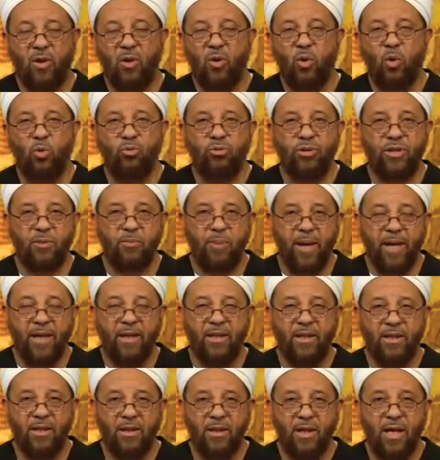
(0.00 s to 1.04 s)
who
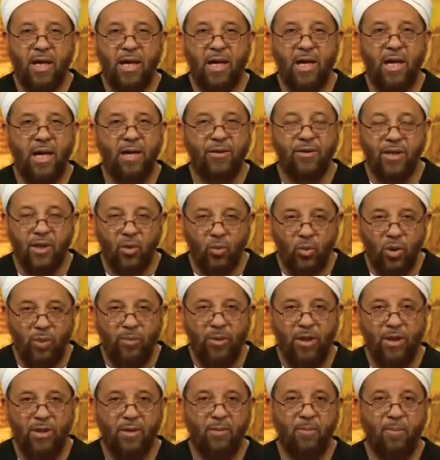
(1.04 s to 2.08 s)
respect their
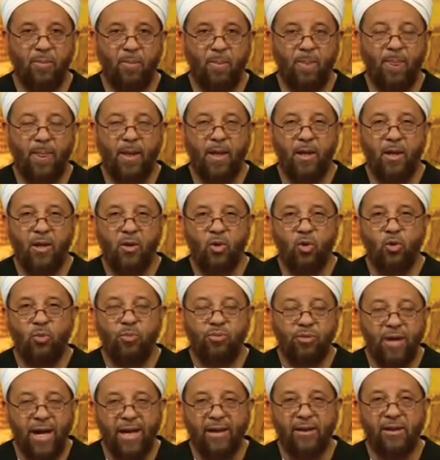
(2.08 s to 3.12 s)
women, who
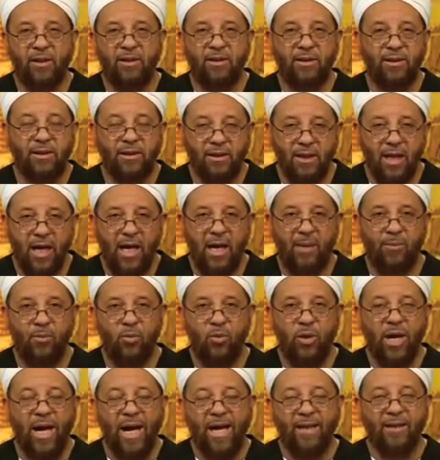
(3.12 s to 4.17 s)
practice Islam,
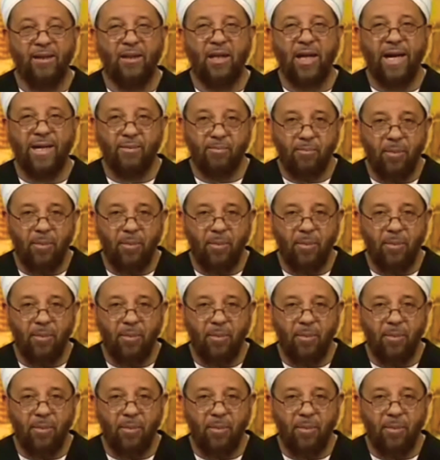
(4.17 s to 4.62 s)
who act like